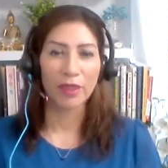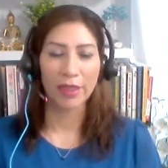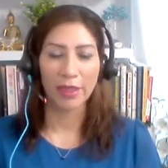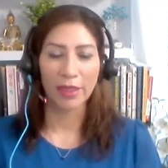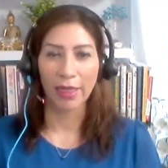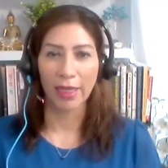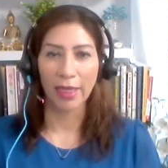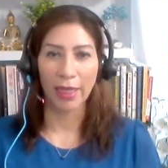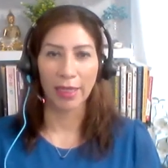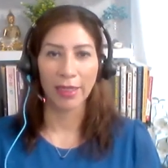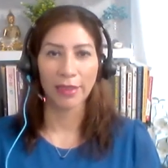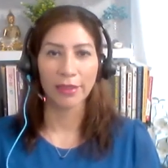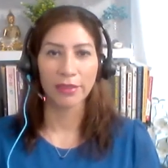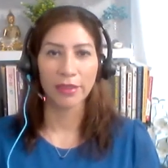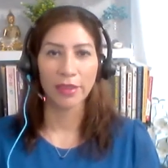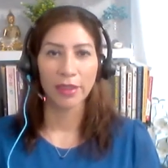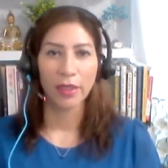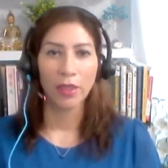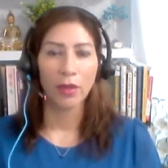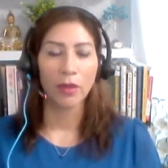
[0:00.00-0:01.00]
with the light.
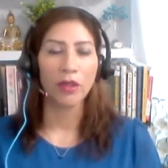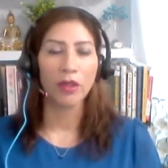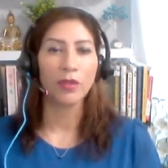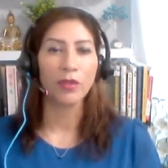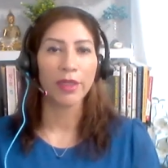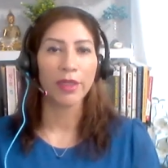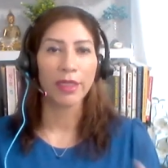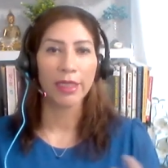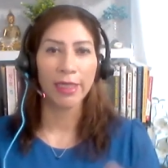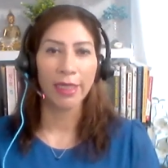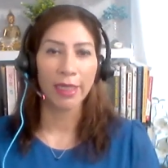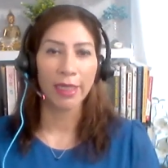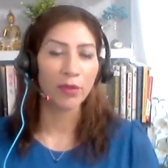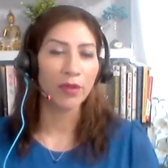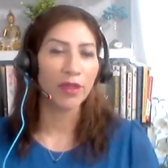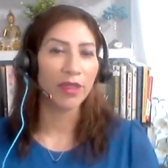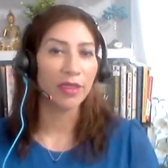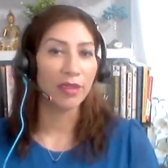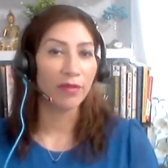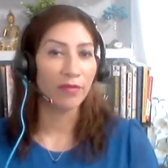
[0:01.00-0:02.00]
You reconnect
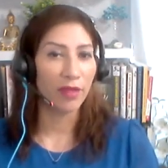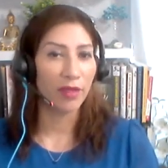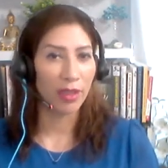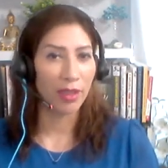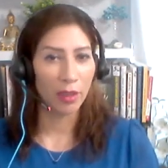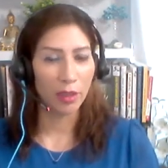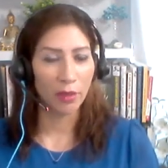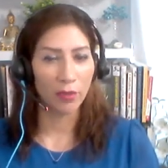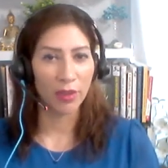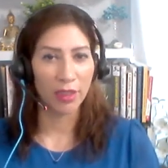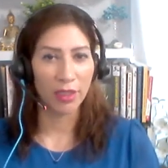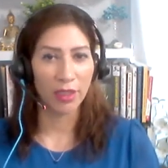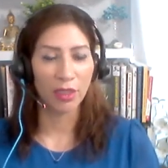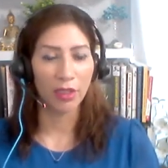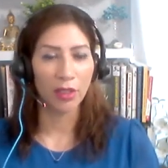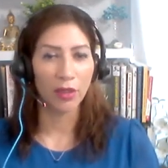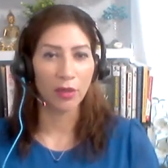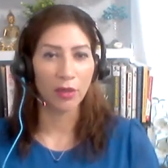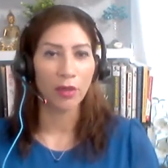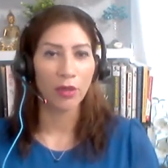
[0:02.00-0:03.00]
with the divinity within
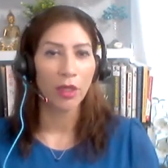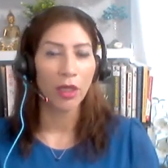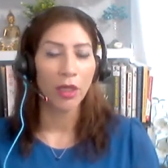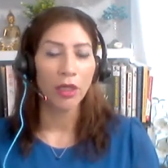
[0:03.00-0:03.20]
you.